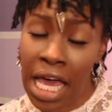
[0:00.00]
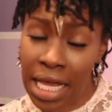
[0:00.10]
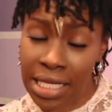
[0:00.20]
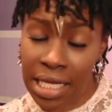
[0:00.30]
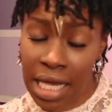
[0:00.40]
an
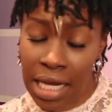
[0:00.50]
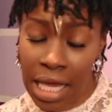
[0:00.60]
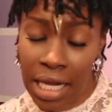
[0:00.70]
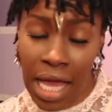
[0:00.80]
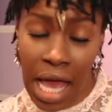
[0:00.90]

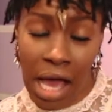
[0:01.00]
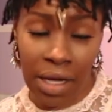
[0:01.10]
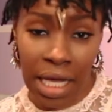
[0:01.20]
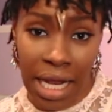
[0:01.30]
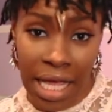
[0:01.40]

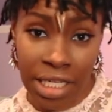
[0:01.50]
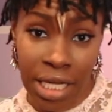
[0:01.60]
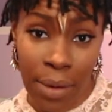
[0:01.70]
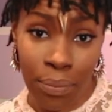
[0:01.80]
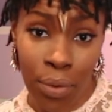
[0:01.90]
alkaline
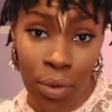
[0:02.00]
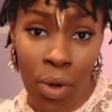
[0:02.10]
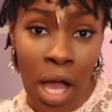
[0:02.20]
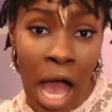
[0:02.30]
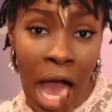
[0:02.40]

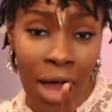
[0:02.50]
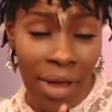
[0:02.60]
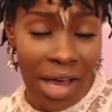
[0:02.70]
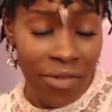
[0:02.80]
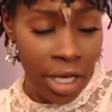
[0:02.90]
shampoo.
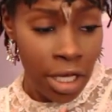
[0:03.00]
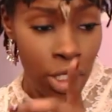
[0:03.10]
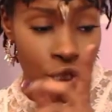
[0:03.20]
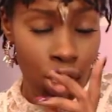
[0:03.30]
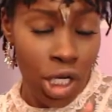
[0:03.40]
However,
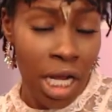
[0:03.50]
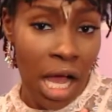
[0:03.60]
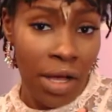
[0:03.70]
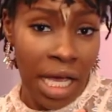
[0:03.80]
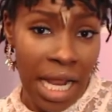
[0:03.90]
certain
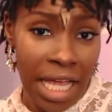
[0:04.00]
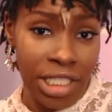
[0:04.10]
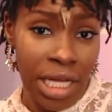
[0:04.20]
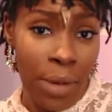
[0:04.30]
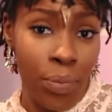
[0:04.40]
alkaline
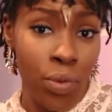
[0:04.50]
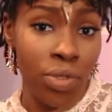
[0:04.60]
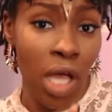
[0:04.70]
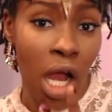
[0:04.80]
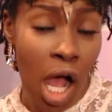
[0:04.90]

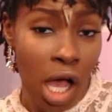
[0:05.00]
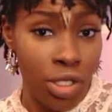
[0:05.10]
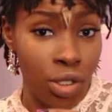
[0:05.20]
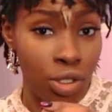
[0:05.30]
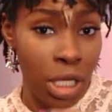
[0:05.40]
shampoos are
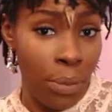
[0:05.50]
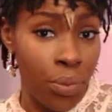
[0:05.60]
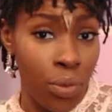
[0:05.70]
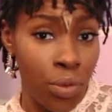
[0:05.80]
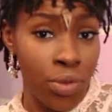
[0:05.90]
also
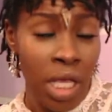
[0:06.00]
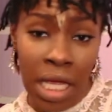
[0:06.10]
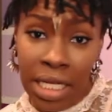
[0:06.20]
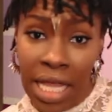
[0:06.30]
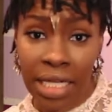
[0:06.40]
shampoos
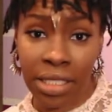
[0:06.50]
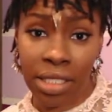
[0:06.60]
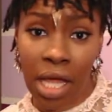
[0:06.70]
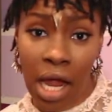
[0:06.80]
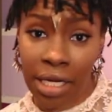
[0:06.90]
that
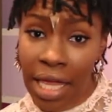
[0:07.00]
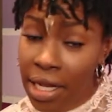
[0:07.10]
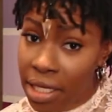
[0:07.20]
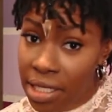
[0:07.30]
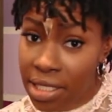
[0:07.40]

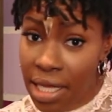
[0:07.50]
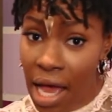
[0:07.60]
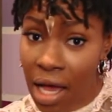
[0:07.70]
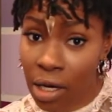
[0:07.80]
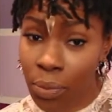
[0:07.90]
target the
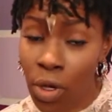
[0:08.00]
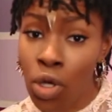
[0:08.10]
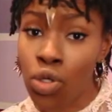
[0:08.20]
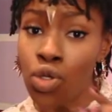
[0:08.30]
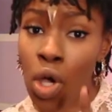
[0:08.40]
scalp.
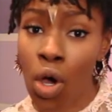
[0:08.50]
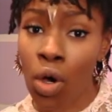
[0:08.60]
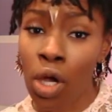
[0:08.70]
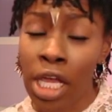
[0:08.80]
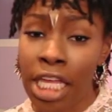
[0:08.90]

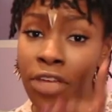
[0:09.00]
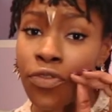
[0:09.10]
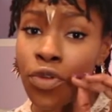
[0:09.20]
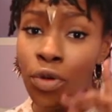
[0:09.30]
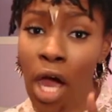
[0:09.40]
So
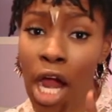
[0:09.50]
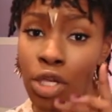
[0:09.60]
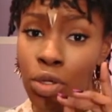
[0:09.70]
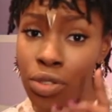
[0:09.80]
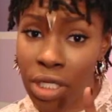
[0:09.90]
if you are
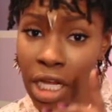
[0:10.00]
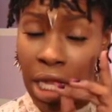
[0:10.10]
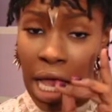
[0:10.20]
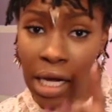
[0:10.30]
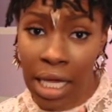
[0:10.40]
using an
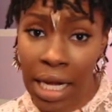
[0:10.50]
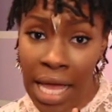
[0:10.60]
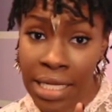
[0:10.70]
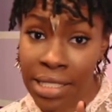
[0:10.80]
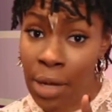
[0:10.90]

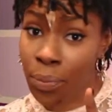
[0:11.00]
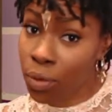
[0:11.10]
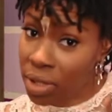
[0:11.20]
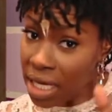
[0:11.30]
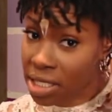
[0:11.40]
alkaline
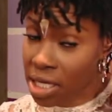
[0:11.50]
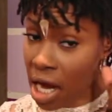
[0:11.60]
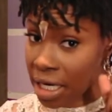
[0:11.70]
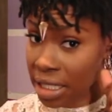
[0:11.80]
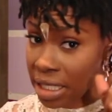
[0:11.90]
shampoo that's
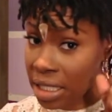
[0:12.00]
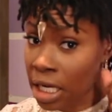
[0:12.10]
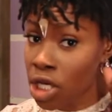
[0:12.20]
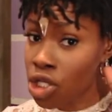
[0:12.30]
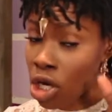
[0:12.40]
targeting
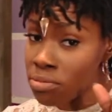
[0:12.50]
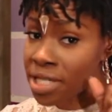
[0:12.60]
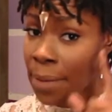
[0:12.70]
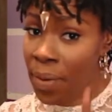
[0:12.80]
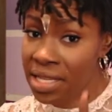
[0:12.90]
some
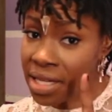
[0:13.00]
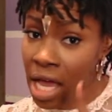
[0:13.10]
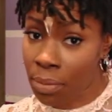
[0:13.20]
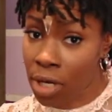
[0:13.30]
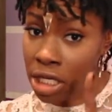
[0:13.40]
type of
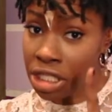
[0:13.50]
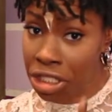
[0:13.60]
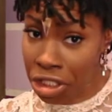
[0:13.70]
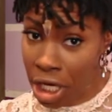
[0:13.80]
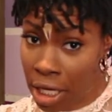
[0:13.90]
scalp
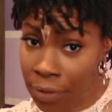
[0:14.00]
condition,